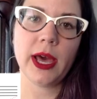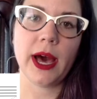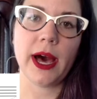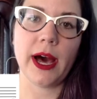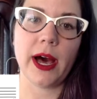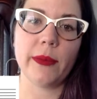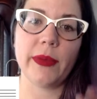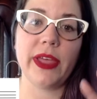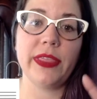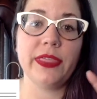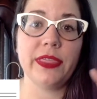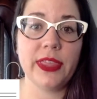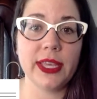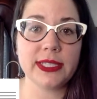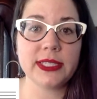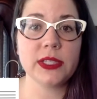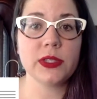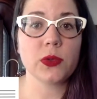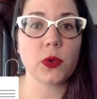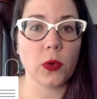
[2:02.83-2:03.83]
And
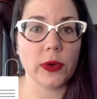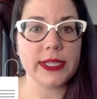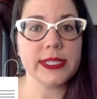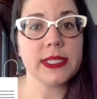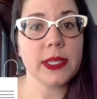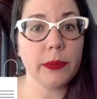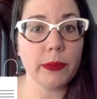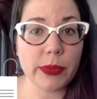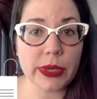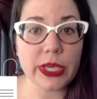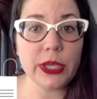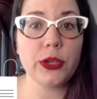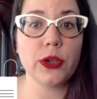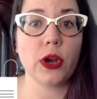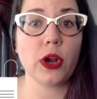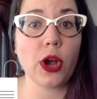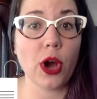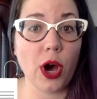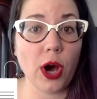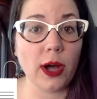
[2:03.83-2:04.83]
this is going to be
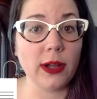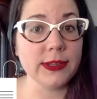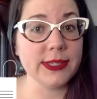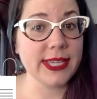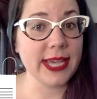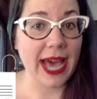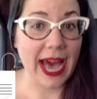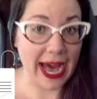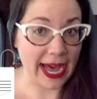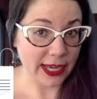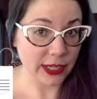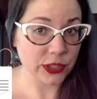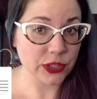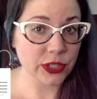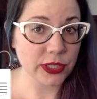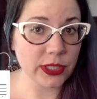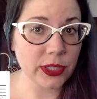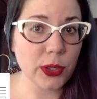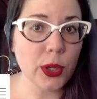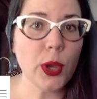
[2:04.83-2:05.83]
your call to
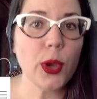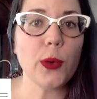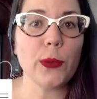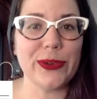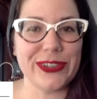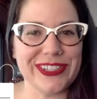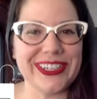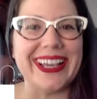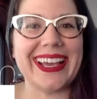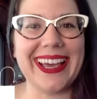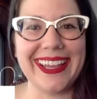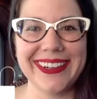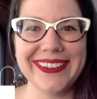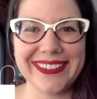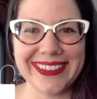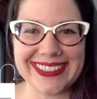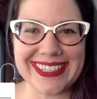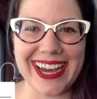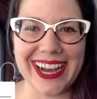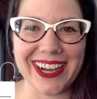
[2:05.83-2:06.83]
action, which again,
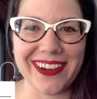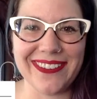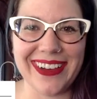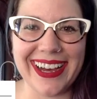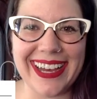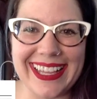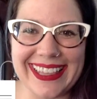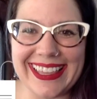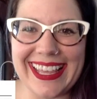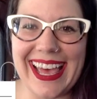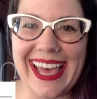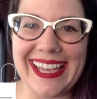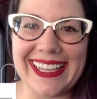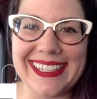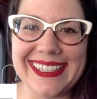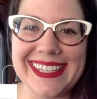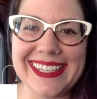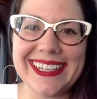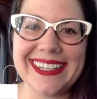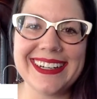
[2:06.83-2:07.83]
we'll talk about at the
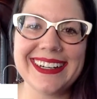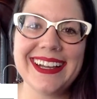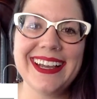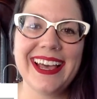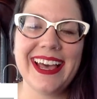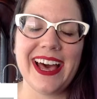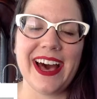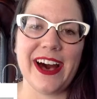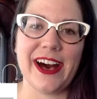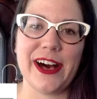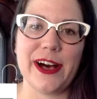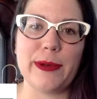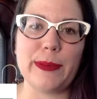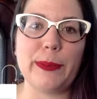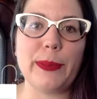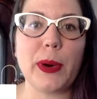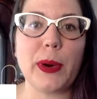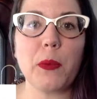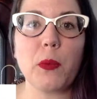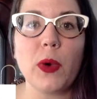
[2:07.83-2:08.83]
end here.
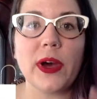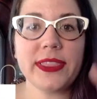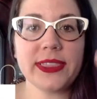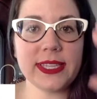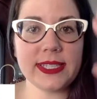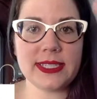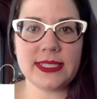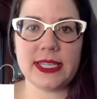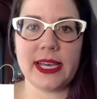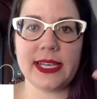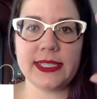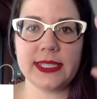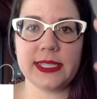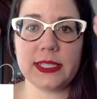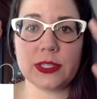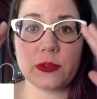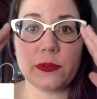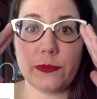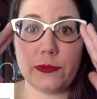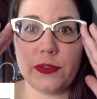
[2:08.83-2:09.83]
But what this does
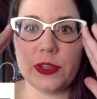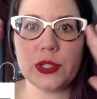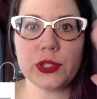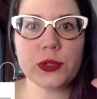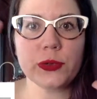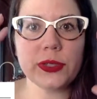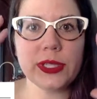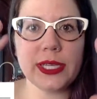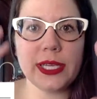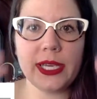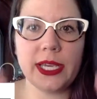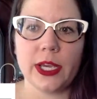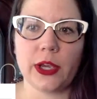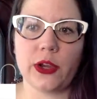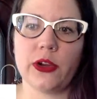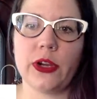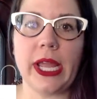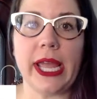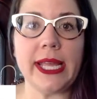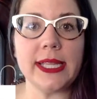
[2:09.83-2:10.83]
is visually,
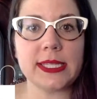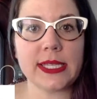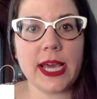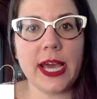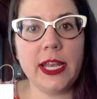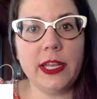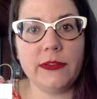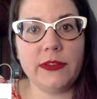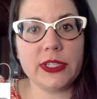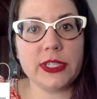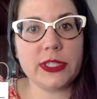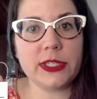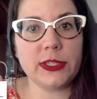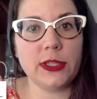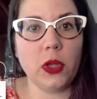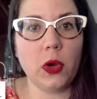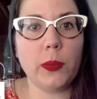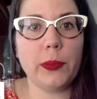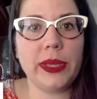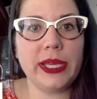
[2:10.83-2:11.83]
it creates kind of a
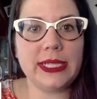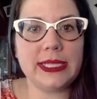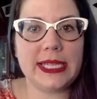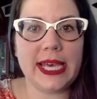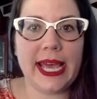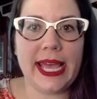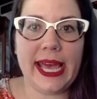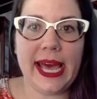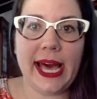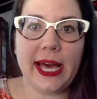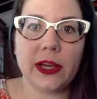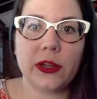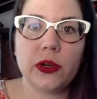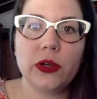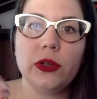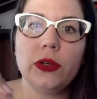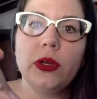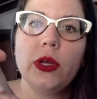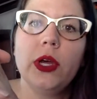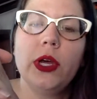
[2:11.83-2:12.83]
sloping
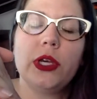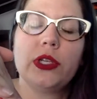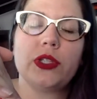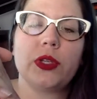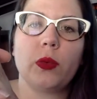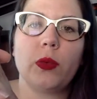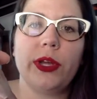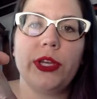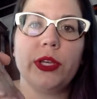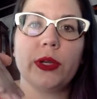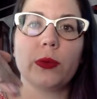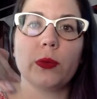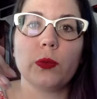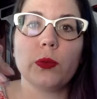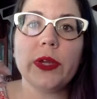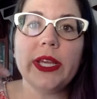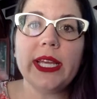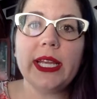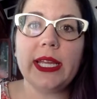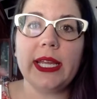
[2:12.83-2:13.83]
diagonal. So when you're
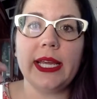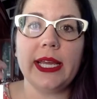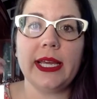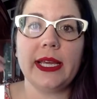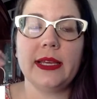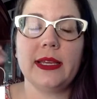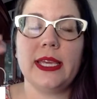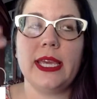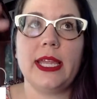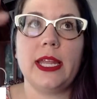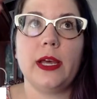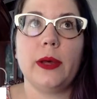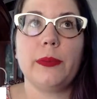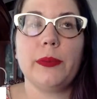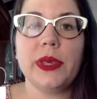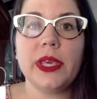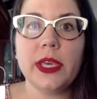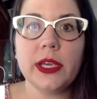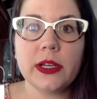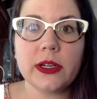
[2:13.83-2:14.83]
reading, it
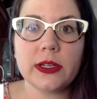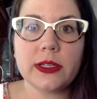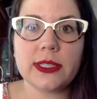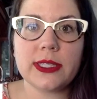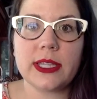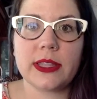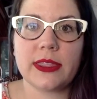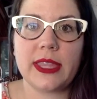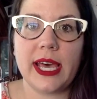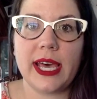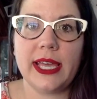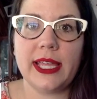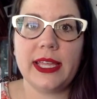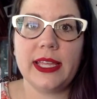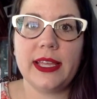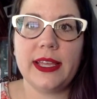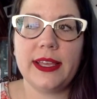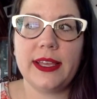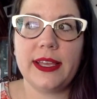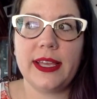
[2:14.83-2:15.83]
appears that
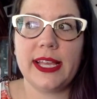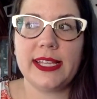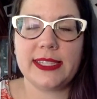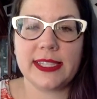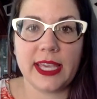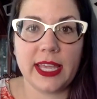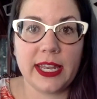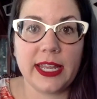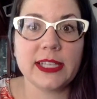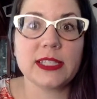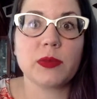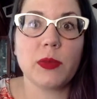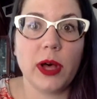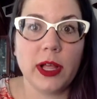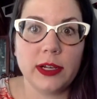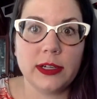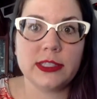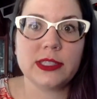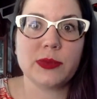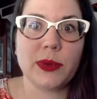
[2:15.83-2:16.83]
it's getting
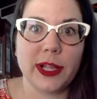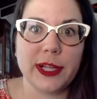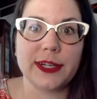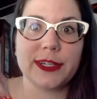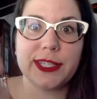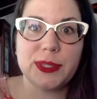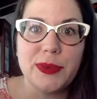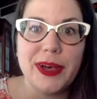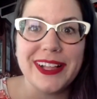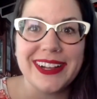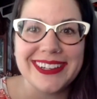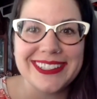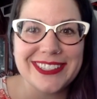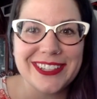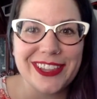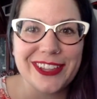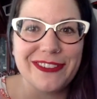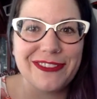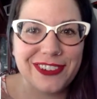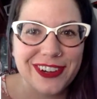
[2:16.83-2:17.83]
smaller and smaller and smaller. So
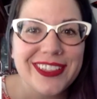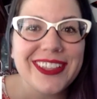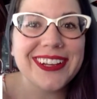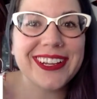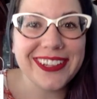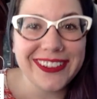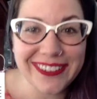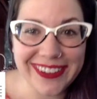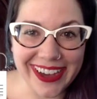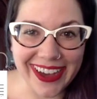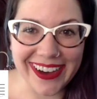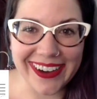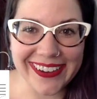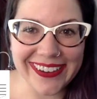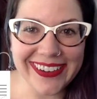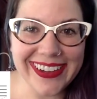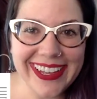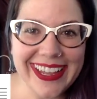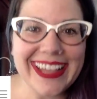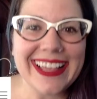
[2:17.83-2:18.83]
the further you
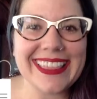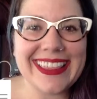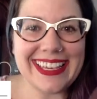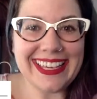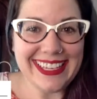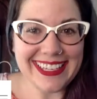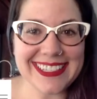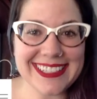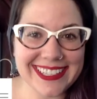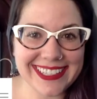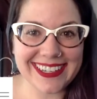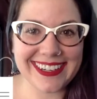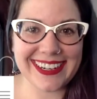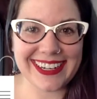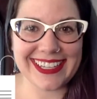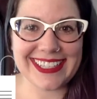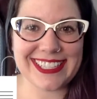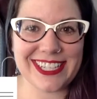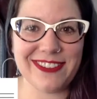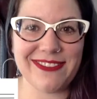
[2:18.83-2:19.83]
go, the easier it
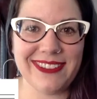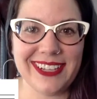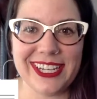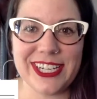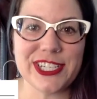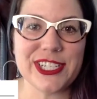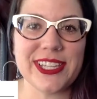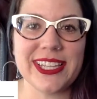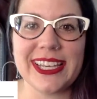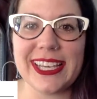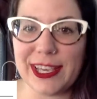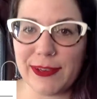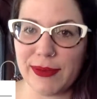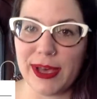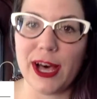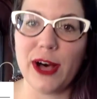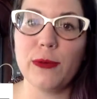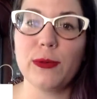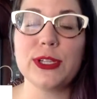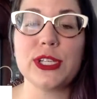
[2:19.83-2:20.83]
is to finish the
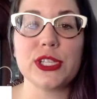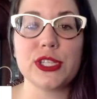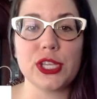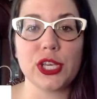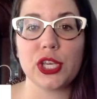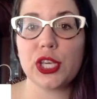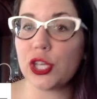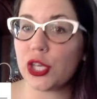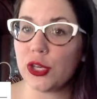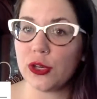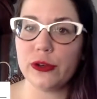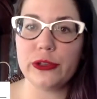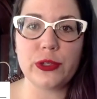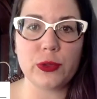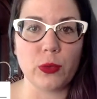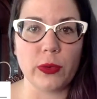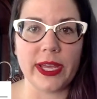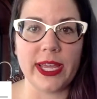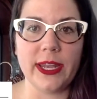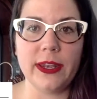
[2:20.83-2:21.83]
email, which is a huge
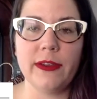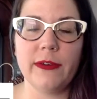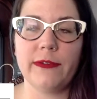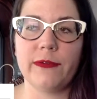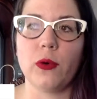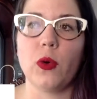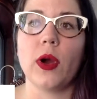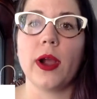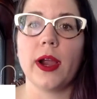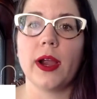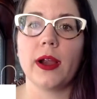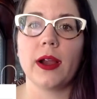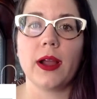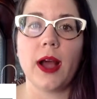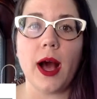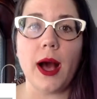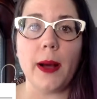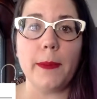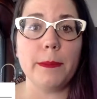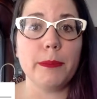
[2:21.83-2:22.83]
win for
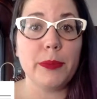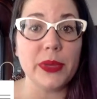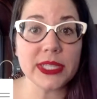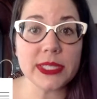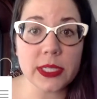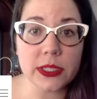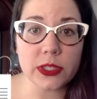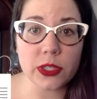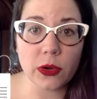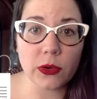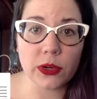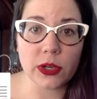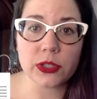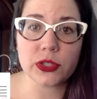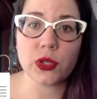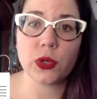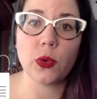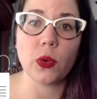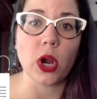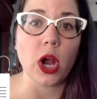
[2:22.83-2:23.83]
business owners
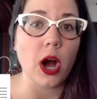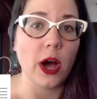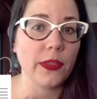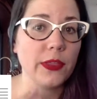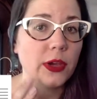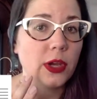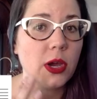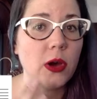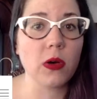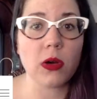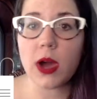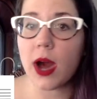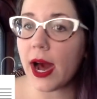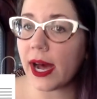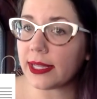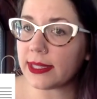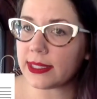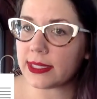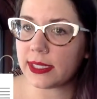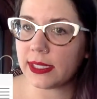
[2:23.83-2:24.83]
who are on the go
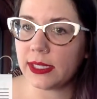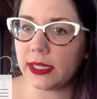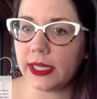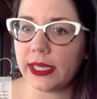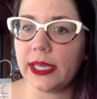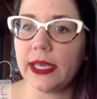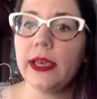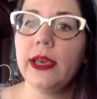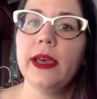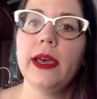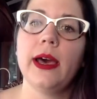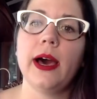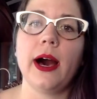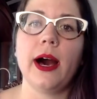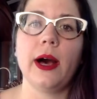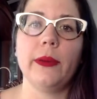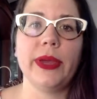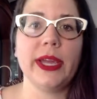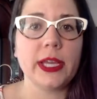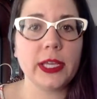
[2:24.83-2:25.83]
constantly
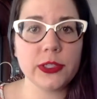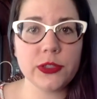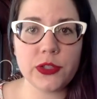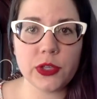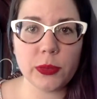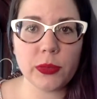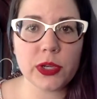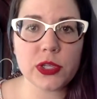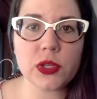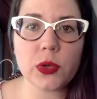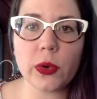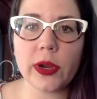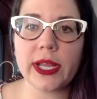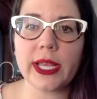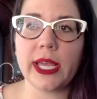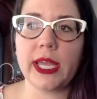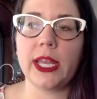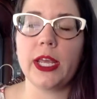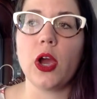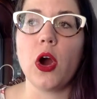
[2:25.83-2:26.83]
and consumers who are
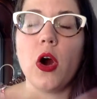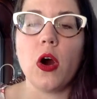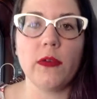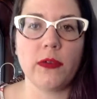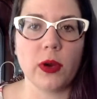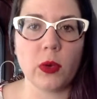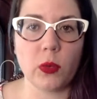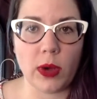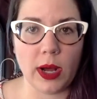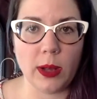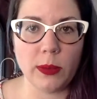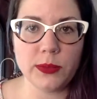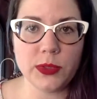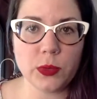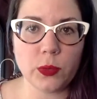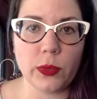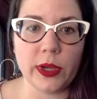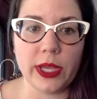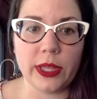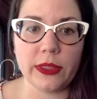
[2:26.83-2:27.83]
getting overwhelmed
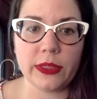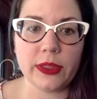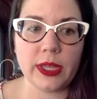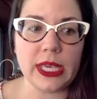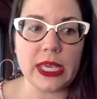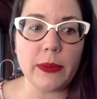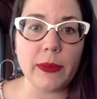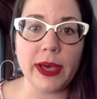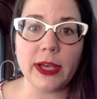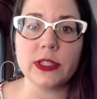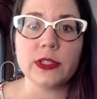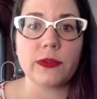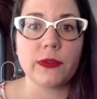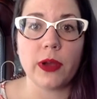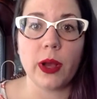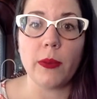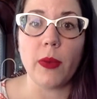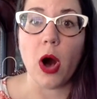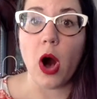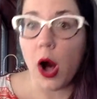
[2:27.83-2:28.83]
with emails
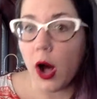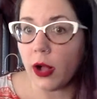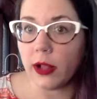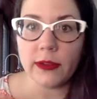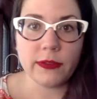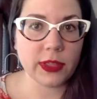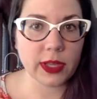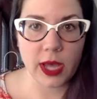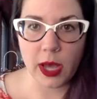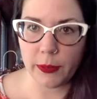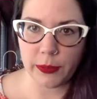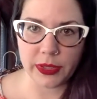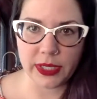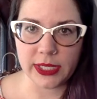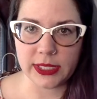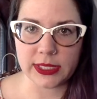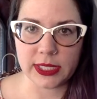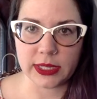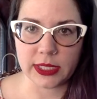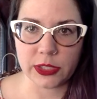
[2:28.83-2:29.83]
from all of the
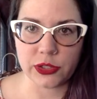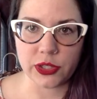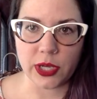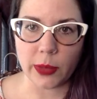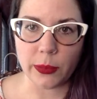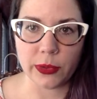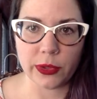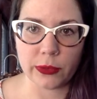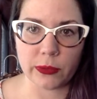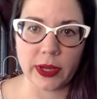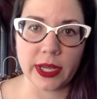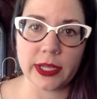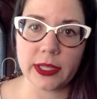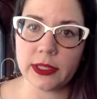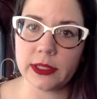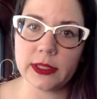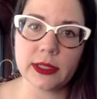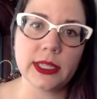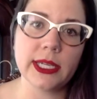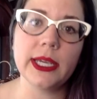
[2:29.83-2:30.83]
companies that they shop with
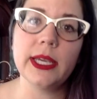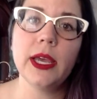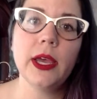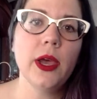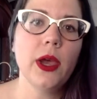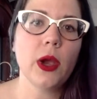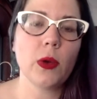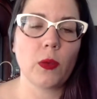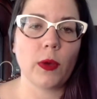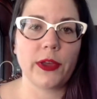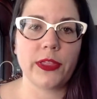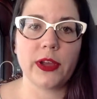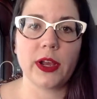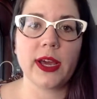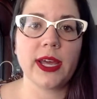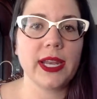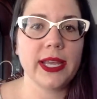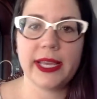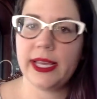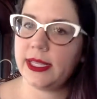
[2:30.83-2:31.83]
regularly, where they're
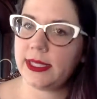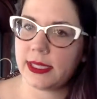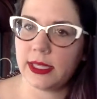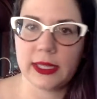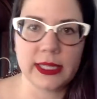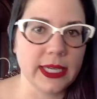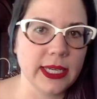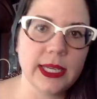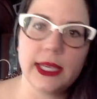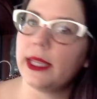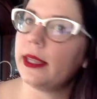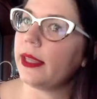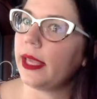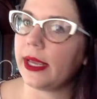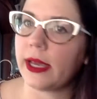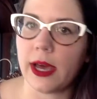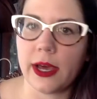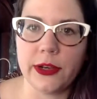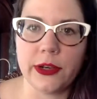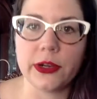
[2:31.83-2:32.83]
gonna hit delete in
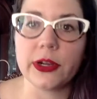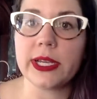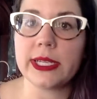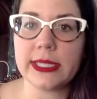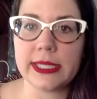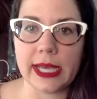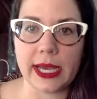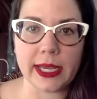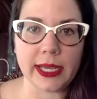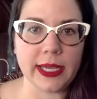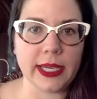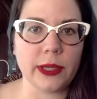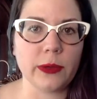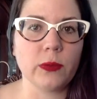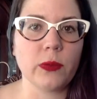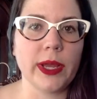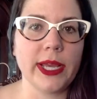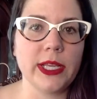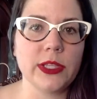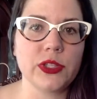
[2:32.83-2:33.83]
like under a second,
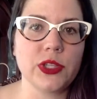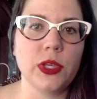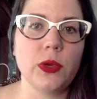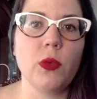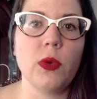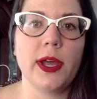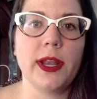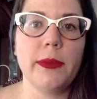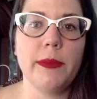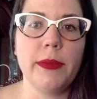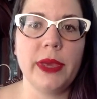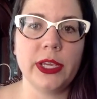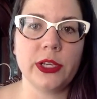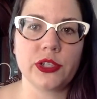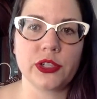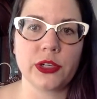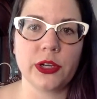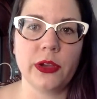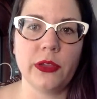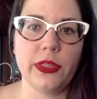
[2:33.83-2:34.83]
right? So you wanna make
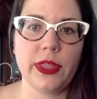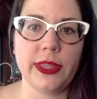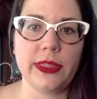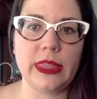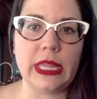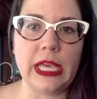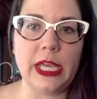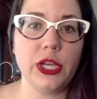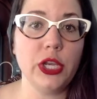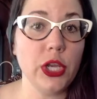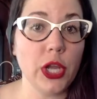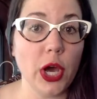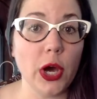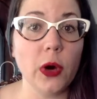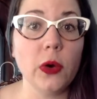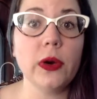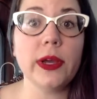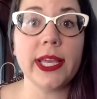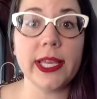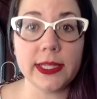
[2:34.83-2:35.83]
sure that they
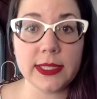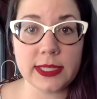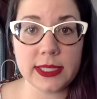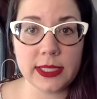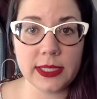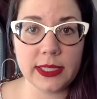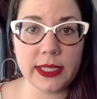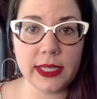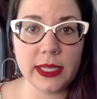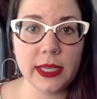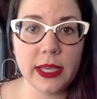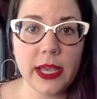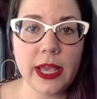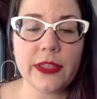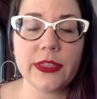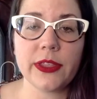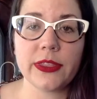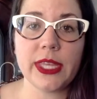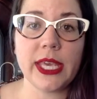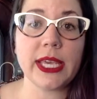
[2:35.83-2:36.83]
know instantly
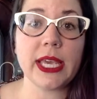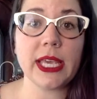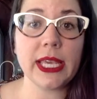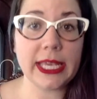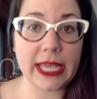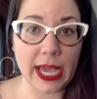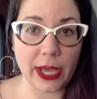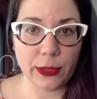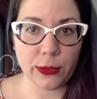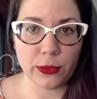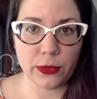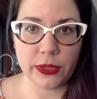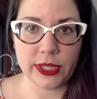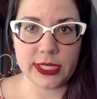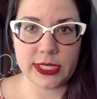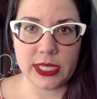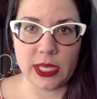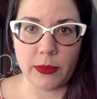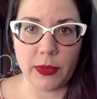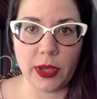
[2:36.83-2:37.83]
that they can get through
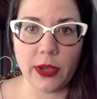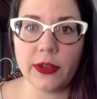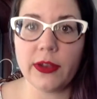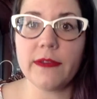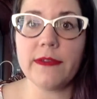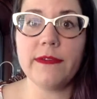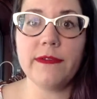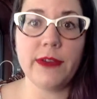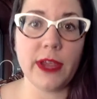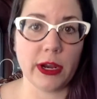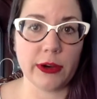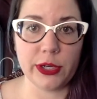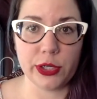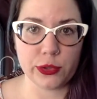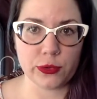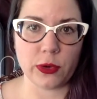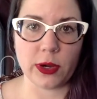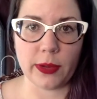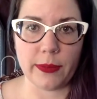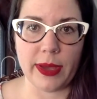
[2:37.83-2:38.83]
this email in a very
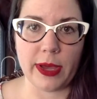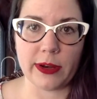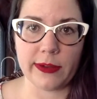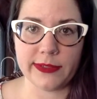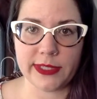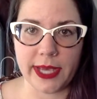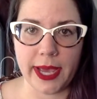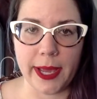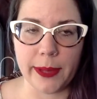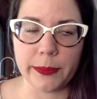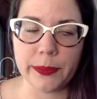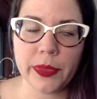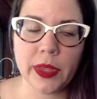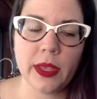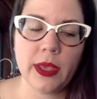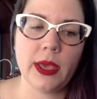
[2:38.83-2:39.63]
short amount of time.